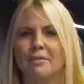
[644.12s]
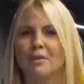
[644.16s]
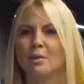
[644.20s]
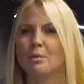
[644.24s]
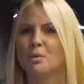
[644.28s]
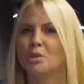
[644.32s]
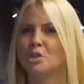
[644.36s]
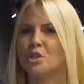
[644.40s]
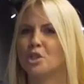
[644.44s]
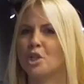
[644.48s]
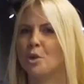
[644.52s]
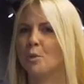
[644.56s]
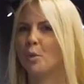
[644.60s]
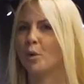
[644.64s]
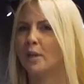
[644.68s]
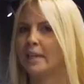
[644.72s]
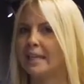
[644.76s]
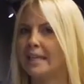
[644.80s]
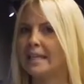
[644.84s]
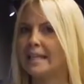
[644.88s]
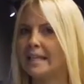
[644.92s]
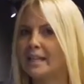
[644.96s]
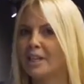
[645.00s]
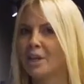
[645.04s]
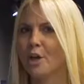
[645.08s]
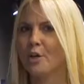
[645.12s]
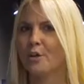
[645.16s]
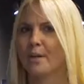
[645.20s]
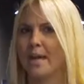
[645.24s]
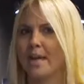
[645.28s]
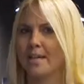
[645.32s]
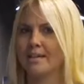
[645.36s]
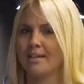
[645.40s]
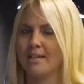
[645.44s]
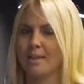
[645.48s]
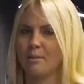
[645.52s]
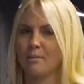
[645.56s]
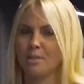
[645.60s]
And if you want to know what Nico
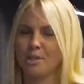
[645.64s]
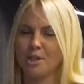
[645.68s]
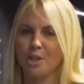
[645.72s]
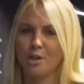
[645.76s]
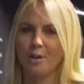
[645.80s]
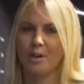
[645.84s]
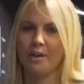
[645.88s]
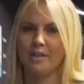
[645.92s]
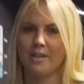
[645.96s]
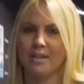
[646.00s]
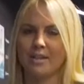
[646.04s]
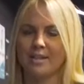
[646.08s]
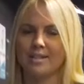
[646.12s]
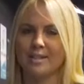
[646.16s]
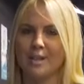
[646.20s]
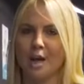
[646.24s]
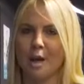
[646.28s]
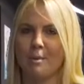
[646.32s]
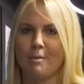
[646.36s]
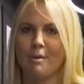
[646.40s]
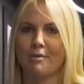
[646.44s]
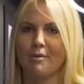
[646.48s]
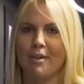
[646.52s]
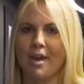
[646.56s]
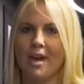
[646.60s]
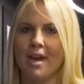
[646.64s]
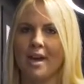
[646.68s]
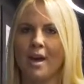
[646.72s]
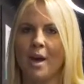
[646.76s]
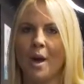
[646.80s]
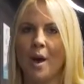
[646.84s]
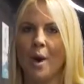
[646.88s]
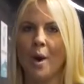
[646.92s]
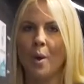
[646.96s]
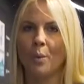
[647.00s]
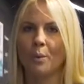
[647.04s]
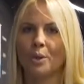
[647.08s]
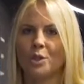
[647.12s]
gets up to at this time of year,
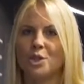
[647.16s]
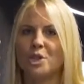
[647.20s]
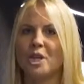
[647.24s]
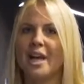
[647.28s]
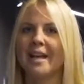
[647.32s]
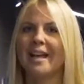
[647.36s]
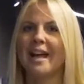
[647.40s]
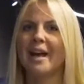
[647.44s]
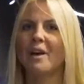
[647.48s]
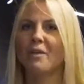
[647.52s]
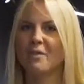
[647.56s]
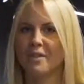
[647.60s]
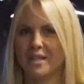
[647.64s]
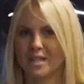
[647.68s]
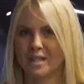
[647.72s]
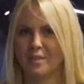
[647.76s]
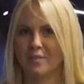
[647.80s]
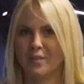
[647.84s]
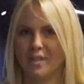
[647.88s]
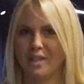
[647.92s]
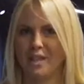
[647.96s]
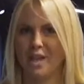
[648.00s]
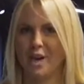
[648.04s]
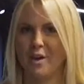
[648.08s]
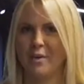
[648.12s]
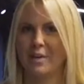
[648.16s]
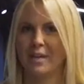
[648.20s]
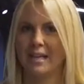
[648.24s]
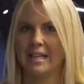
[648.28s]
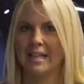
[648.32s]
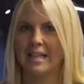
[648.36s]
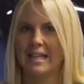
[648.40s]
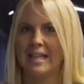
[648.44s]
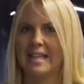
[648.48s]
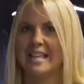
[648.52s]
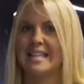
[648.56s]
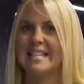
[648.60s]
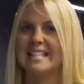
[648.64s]
well, check out this video.
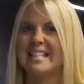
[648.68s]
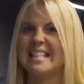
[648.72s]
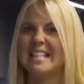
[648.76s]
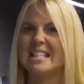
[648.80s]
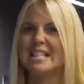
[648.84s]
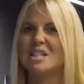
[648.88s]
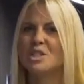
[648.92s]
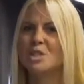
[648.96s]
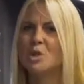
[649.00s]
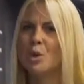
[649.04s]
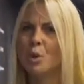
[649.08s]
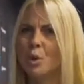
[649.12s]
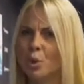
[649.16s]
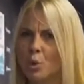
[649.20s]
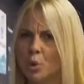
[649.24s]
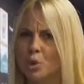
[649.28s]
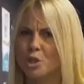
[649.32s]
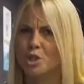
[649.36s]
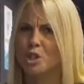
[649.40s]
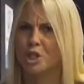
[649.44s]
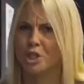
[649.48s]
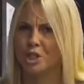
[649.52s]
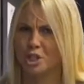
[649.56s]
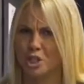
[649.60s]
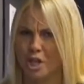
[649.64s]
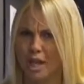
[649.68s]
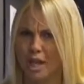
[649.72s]
It's his torture